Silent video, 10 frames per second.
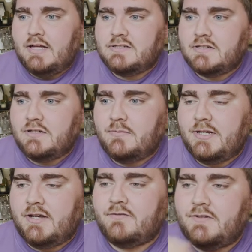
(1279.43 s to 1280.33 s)
Lastly,
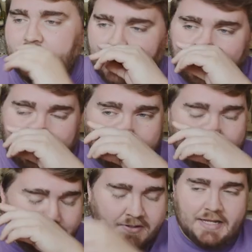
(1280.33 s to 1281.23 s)
we have
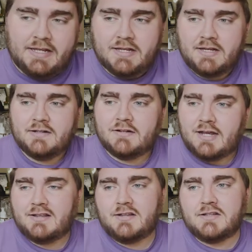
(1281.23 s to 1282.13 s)
Yahoo, and
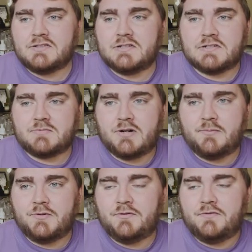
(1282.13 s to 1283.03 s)
I think this is a
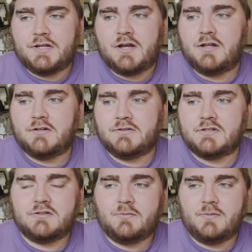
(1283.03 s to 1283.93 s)
smart move. The color color is
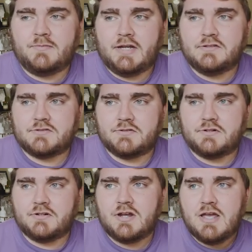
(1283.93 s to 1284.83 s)
a little bit
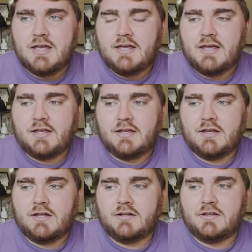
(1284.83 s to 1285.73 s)
nicer
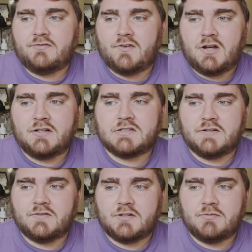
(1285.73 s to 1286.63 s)
and the font is
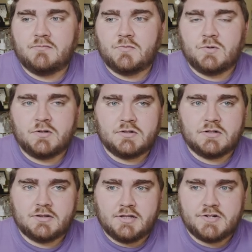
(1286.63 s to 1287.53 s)
definitely
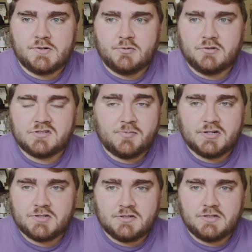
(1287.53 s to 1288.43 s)
more legible,
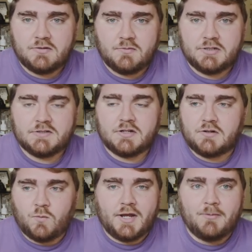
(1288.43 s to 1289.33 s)
especially when it's
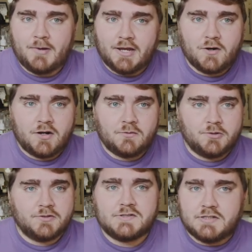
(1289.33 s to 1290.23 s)
on a white background
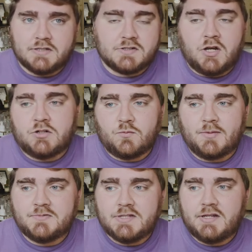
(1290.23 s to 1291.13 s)
when you're seeing this on a
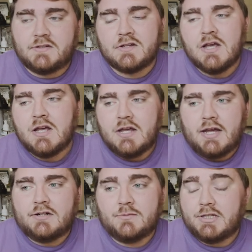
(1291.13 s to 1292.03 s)
website.
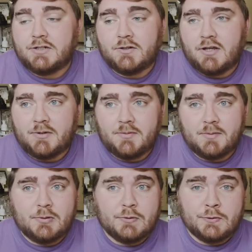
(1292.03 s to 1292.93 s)
I don't really know that many
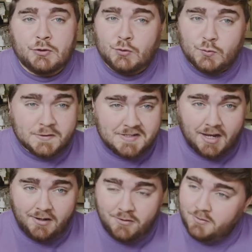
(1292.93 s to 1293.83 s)
people who use
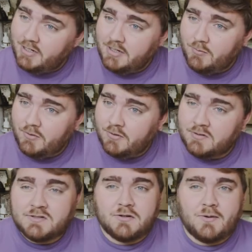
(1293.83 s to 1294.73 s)
Yahoo anymore,
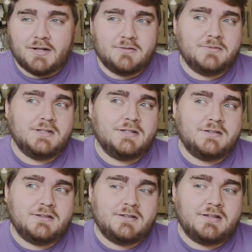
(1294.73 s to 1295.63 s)
so I don't
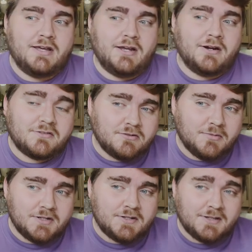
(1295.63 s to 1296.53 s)
really care too
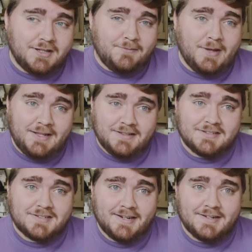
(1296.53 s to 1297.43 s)
much that they made
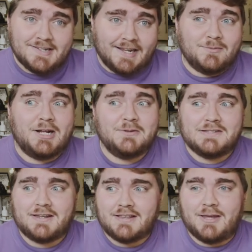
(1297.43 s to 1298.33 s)
this change. And when I
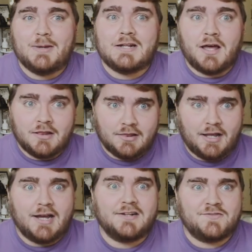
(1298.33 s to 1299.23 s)
was looking, they made a
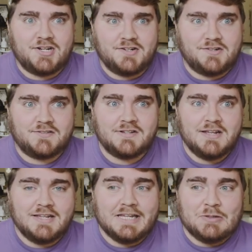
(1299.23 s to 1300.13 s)
lot of changes
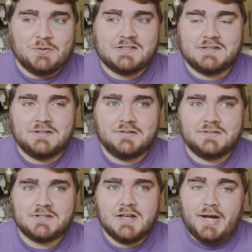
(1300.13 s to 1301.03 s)
in recent
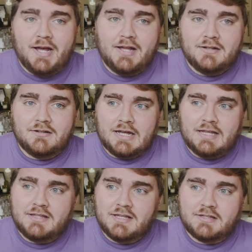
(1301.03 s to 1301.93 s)
years, but
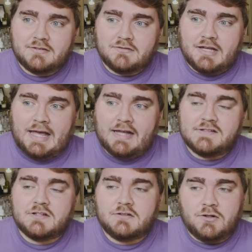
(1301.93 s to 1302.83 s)
I think
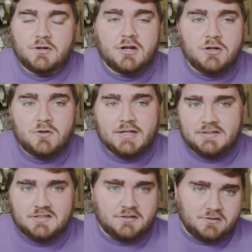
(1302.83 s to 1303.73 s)
as a logo,
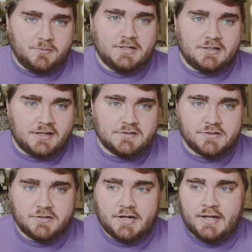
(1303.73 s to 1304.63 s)
it's a little bit
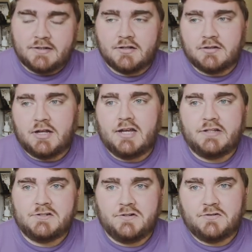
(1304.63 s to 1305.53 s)
nicer and a lot
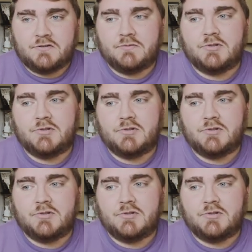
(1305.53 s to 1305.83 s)
easier to